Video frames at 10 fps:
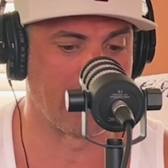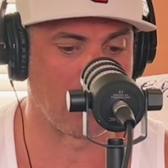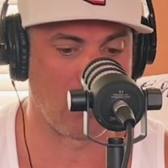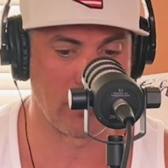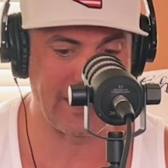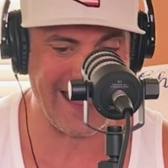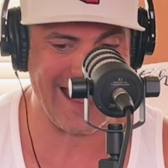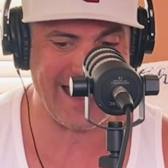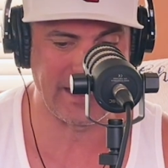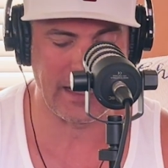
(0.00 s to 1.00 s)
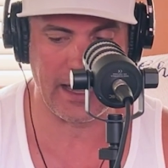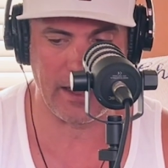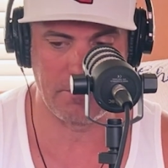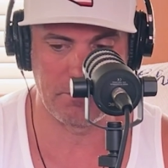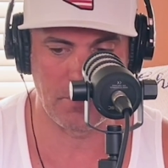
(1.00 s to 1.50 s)
I've already had,
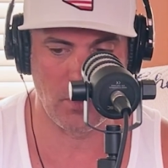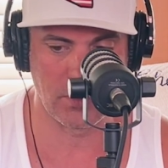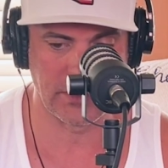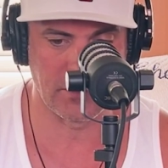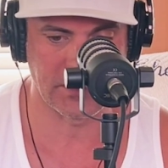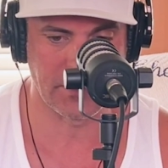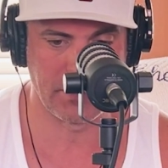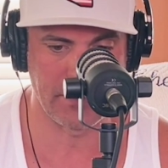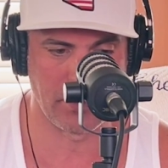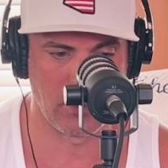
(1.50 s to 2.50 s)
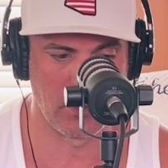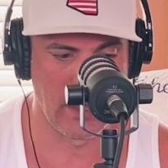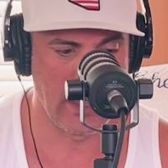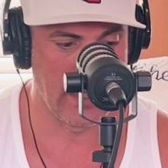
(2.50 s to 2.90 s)
some people,